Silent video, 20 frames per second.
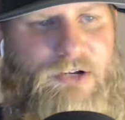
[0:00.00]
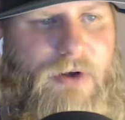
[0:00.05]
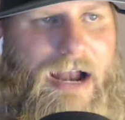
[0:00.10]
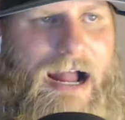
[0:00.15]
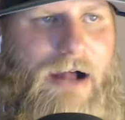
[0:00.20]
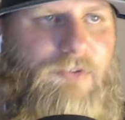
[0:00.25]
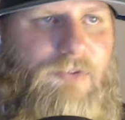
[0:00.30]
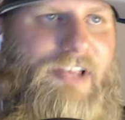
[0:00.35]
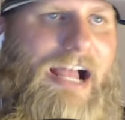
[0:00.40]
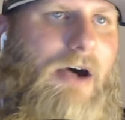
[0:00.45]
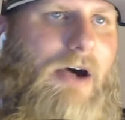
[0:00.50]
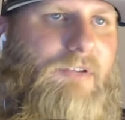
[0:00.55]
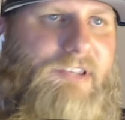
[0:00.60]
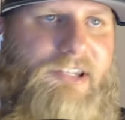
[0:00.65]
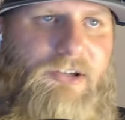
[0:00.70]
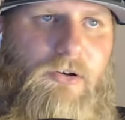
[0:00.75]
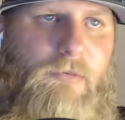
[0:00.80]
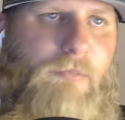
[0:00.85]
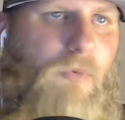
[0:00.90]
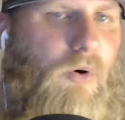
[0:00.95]
grounds out,
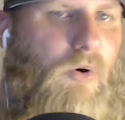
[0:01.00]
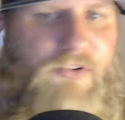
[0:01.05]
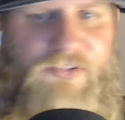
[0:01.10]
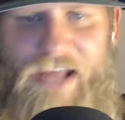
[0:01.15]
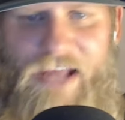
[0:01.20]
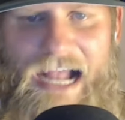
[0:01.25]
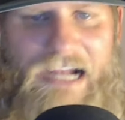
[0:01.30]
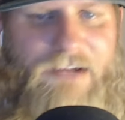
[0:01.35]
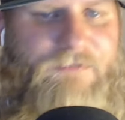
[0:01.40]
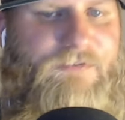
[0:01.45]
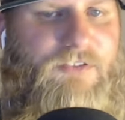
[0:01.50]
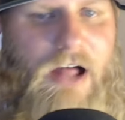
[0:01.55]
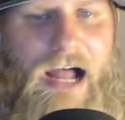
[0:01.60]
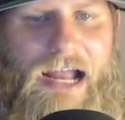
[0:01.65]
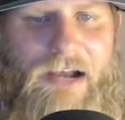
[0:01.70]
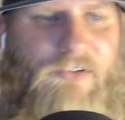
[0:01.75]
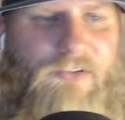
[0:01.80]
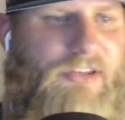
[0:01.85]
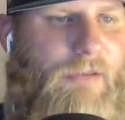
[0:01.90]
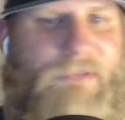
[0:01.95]
Dylan Moore sack
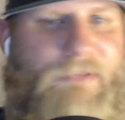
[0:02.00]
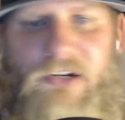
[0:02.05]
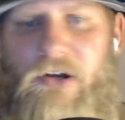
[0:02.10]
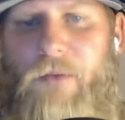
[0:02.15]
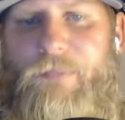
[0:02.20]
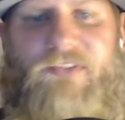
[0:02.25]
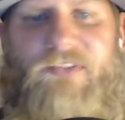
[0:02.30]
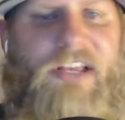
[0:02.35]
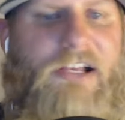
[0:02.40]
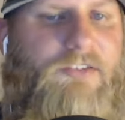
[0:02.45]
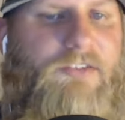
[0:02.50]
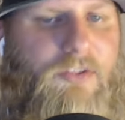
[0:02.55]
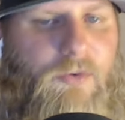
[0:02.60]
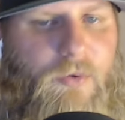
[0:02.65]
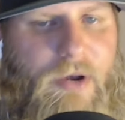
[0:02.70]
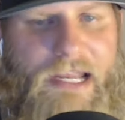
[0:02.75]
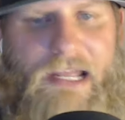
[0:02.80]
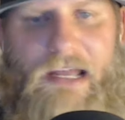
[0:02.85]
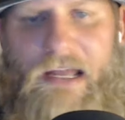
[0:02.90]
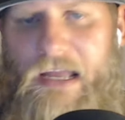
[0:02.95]
fly or something. You're up
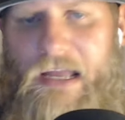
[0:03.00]
6-3.